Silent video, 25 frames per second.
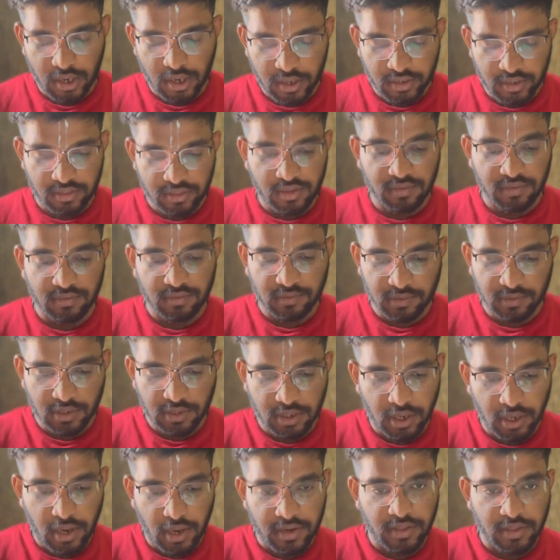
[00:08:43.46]
this
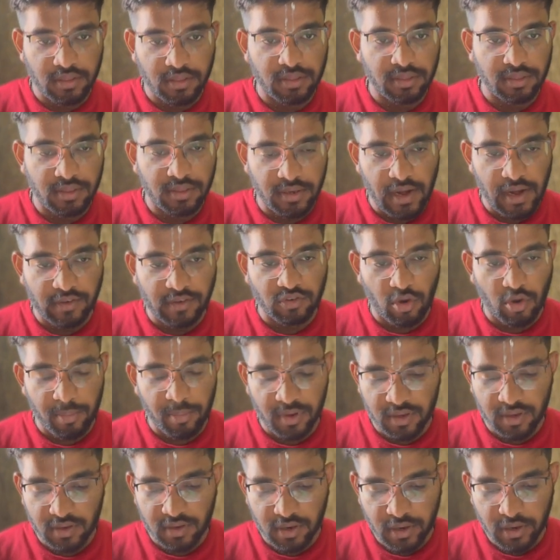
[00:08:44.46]
another the next
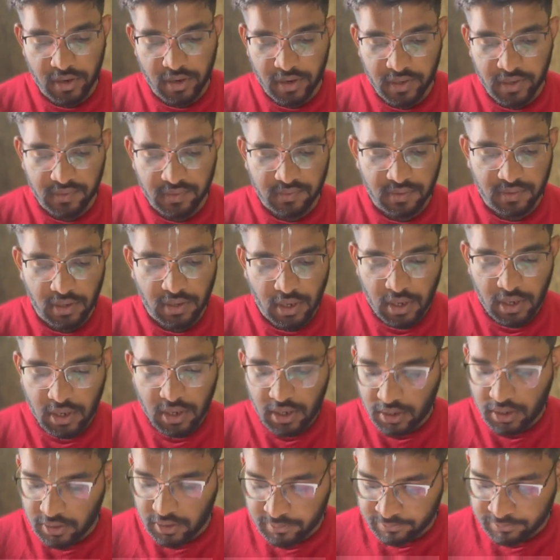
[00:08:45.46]
topic here is
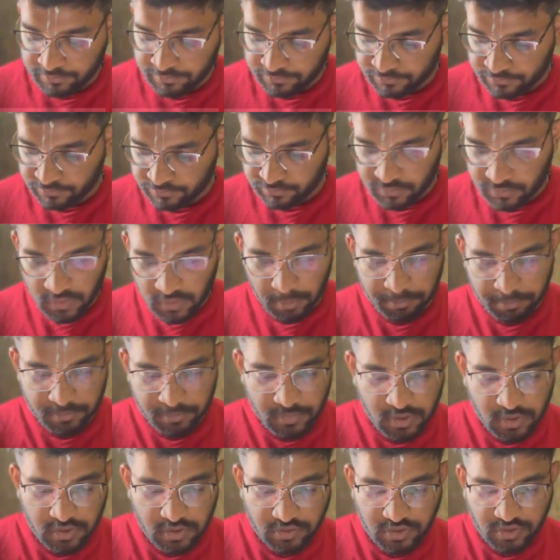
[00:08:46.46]
yep,
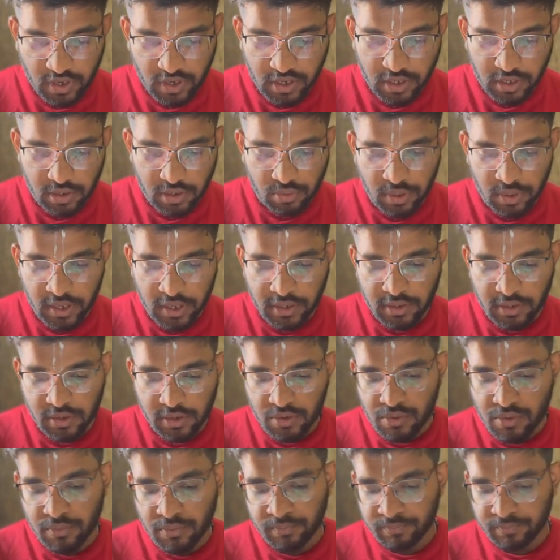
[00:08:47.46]
a scheduling
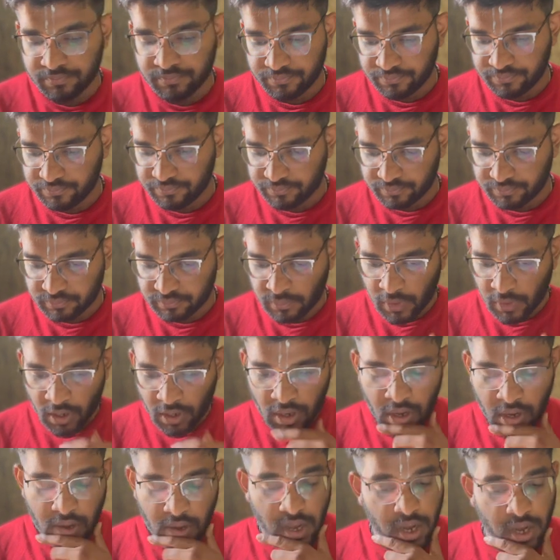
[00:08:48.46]
queue.
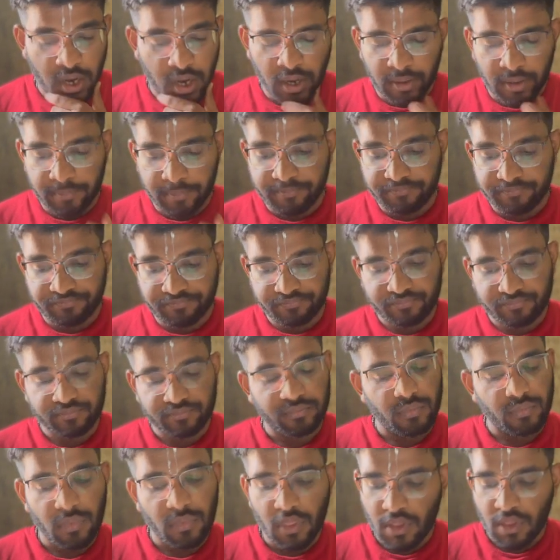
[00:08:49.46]
Uh,
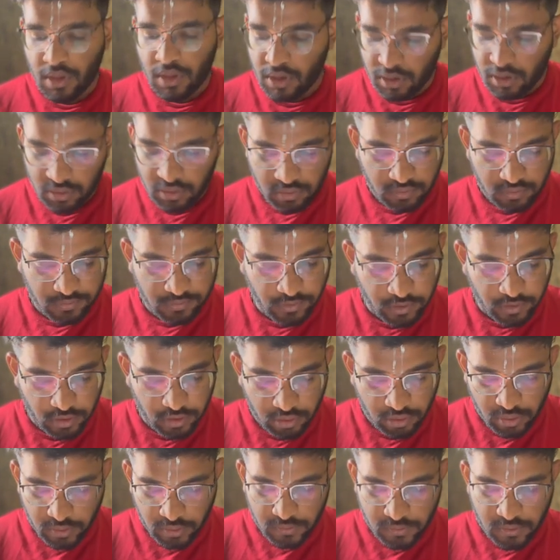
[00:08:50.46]

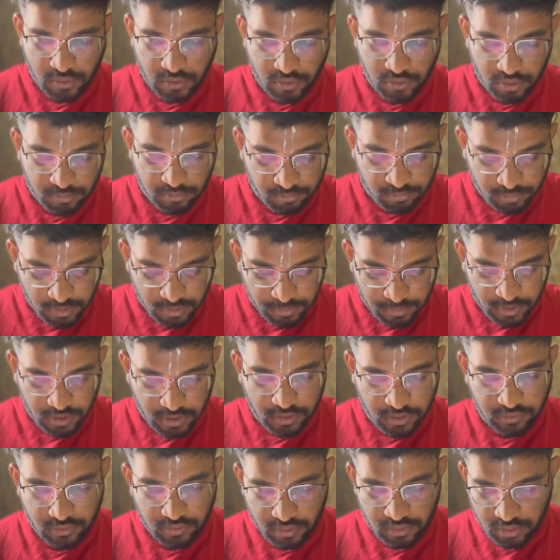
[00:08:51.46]
Scheduling queue
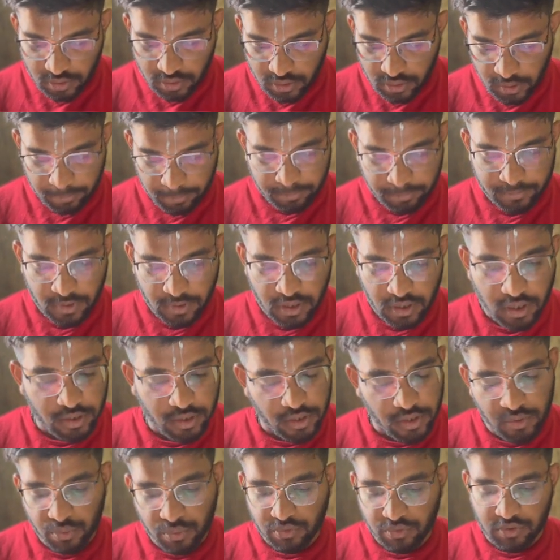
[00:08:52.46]
implementation. Yep,
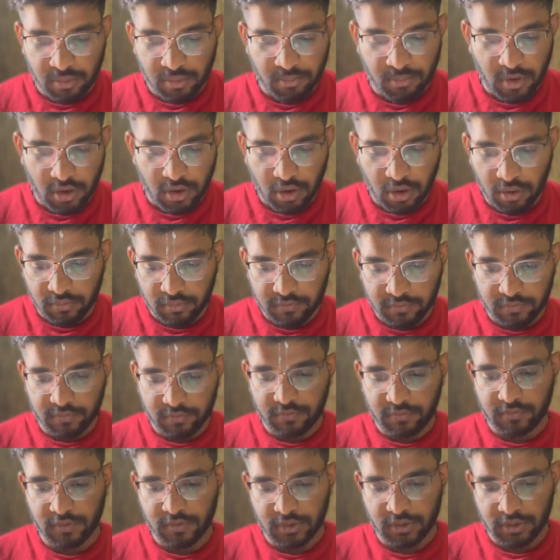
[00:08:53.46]
queues, number of
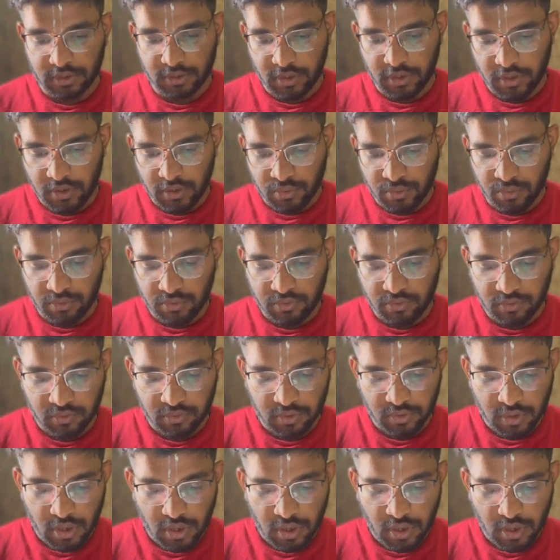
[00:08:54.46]
queues,